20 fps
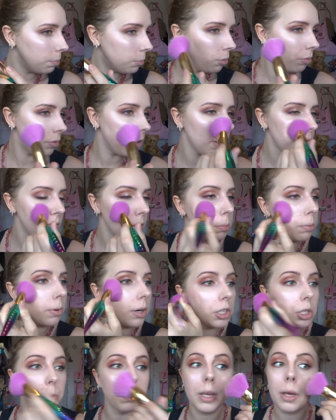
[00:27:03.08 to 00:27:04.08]
more fluffy
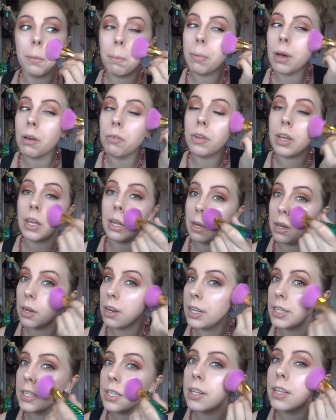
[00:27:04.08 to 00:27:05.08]
brush, we can buff it in
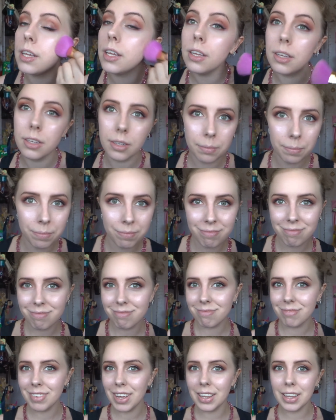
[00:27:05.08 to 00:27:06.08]
nicely,
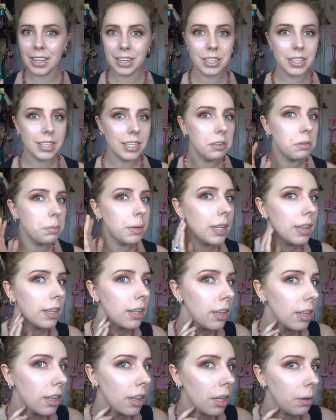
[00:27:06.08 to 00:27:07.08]
and that just gives me a
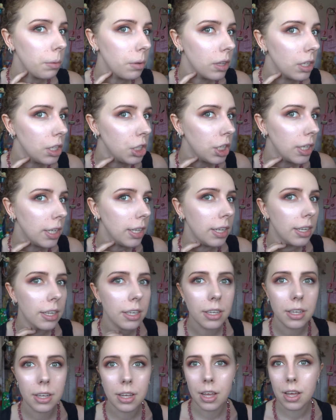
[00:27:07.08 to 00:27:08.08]
little glow on the
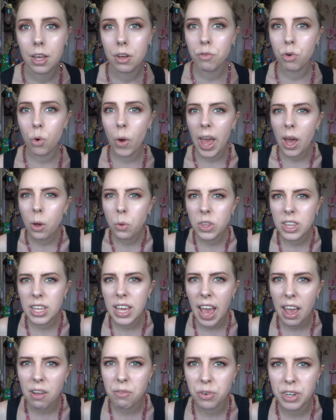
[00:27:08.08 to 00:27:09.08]
cheek for healthy
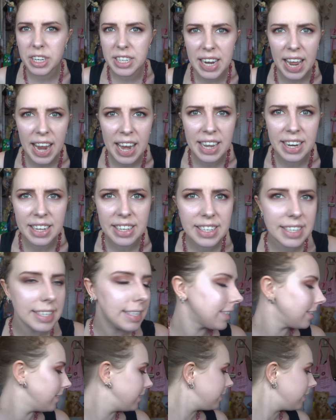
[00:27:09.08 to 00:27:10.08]

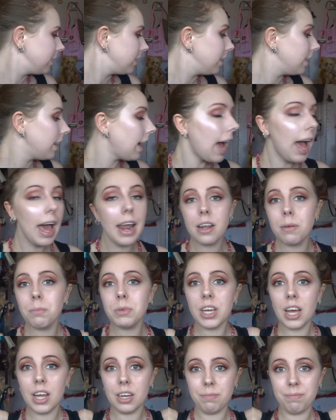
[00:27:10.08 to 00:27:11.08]
everydayness. And I'm
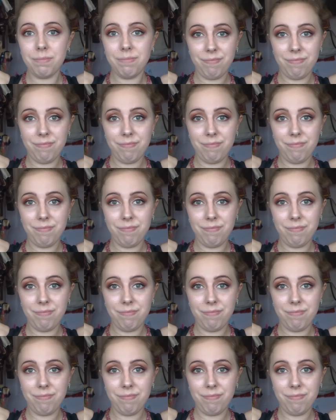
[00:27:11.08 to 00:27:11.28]
done.